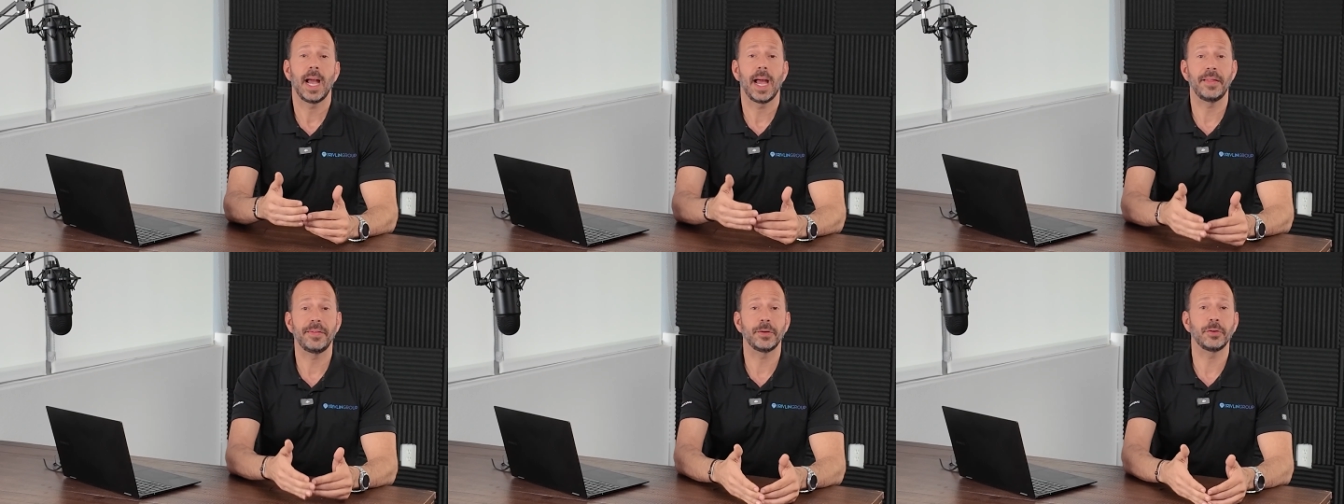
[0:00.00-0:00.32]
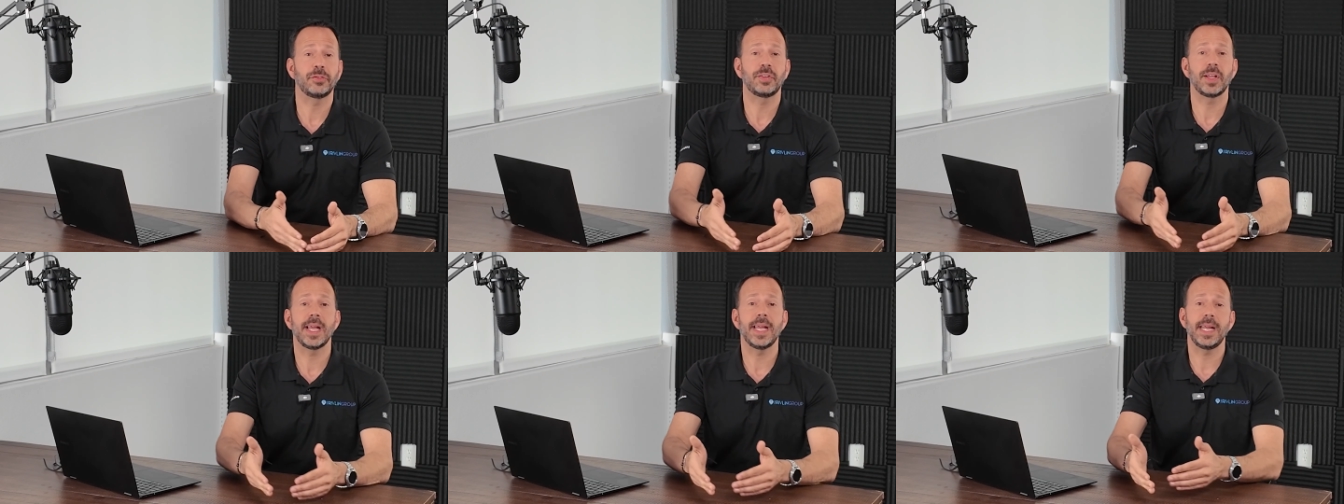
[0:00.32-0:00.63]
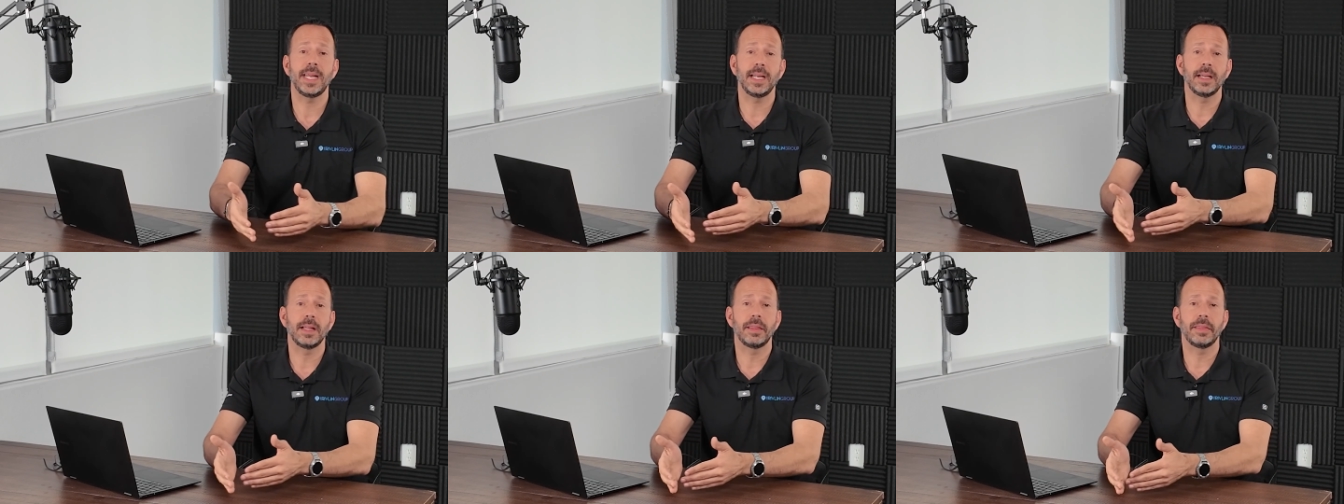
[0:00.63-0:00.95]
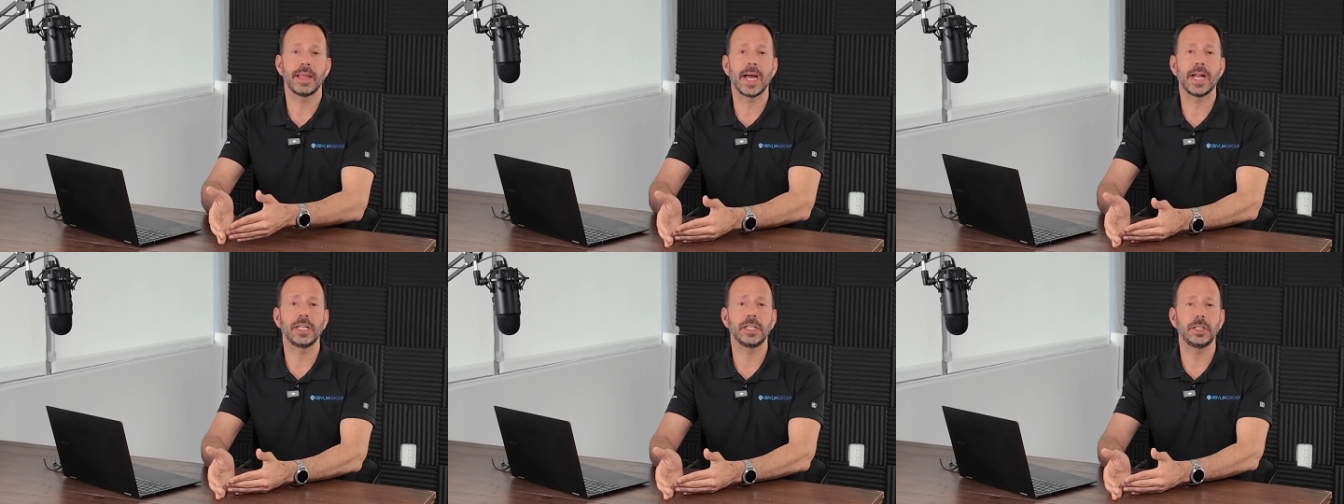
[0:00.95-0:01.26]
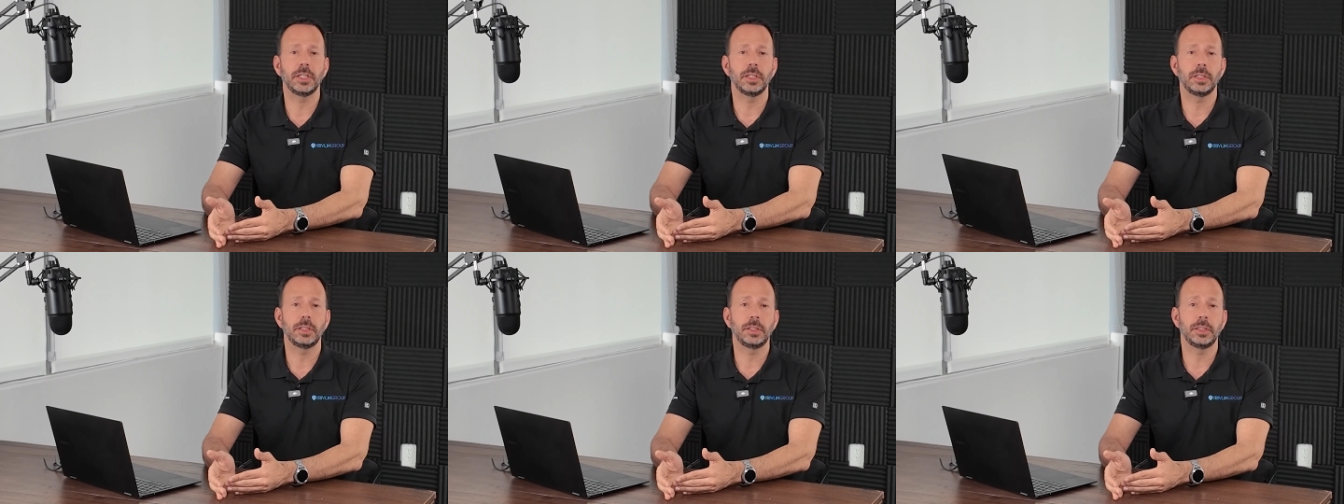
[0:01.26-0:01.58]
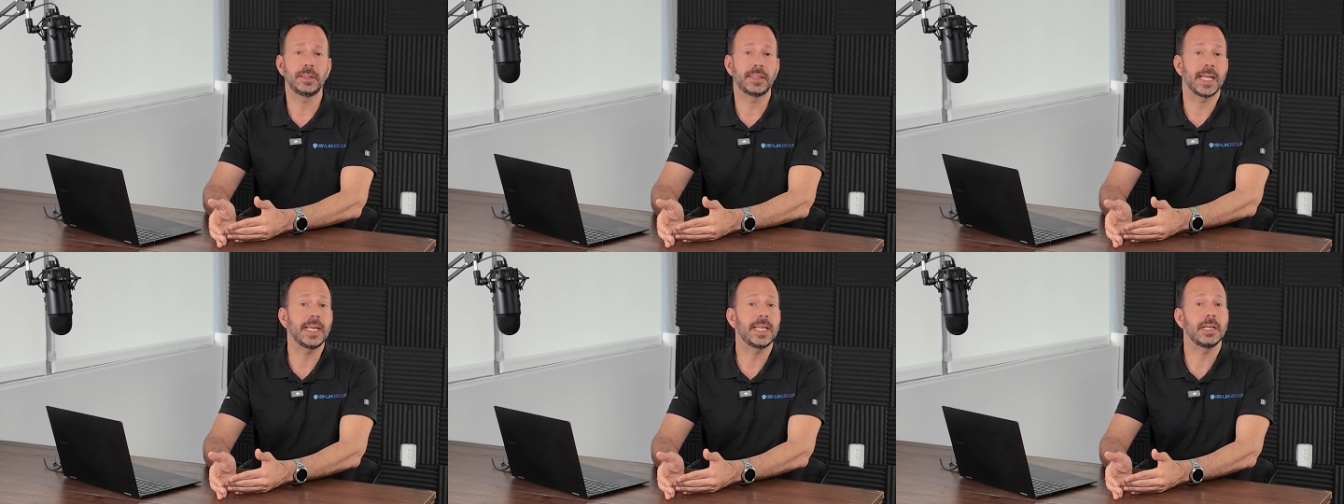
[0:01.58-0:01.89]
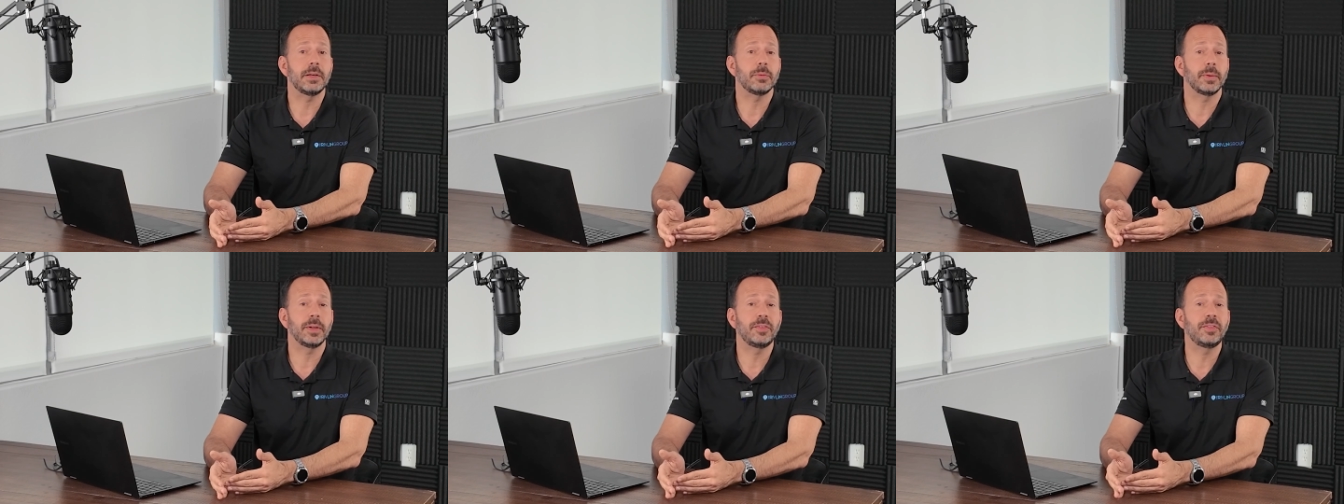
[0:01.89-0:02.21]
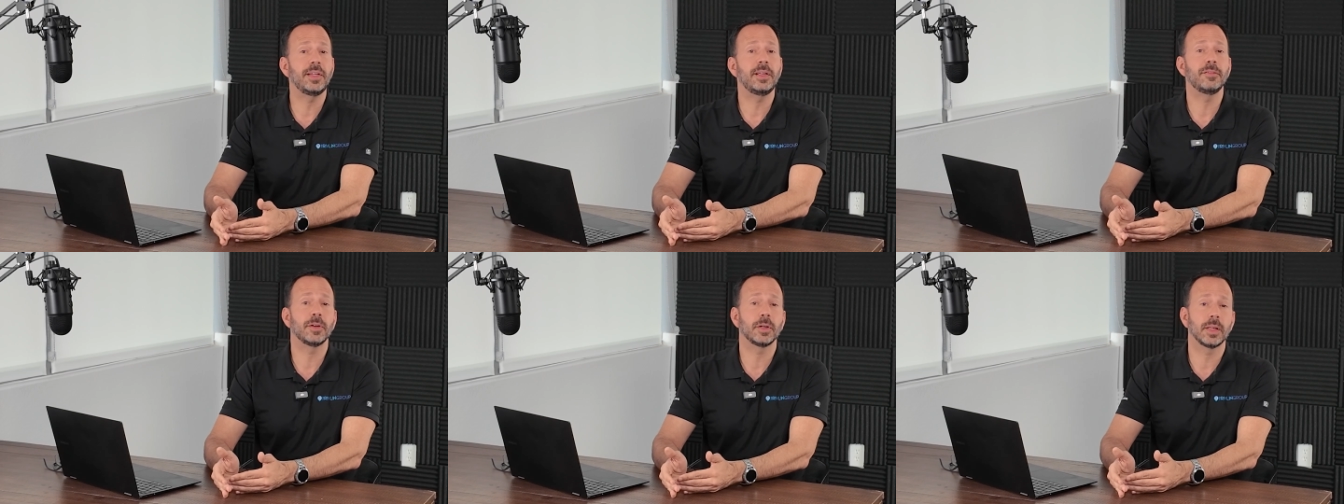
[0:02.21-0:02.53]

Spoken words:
and they're saying that they didn't receive